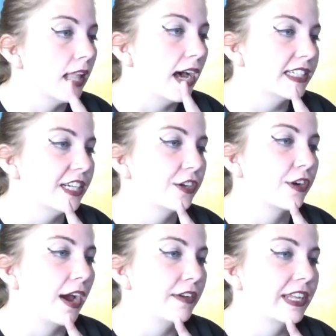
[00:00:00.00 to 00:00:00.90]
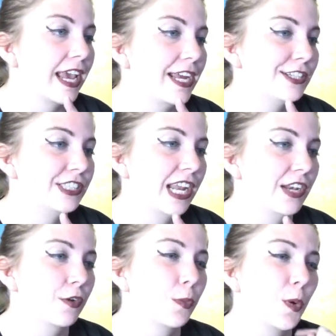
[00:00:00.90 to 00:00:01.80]
locked in a crowded cage,
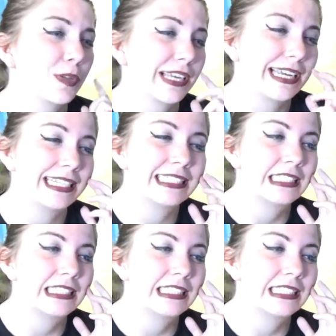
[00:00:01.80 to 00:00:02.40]
standing room only.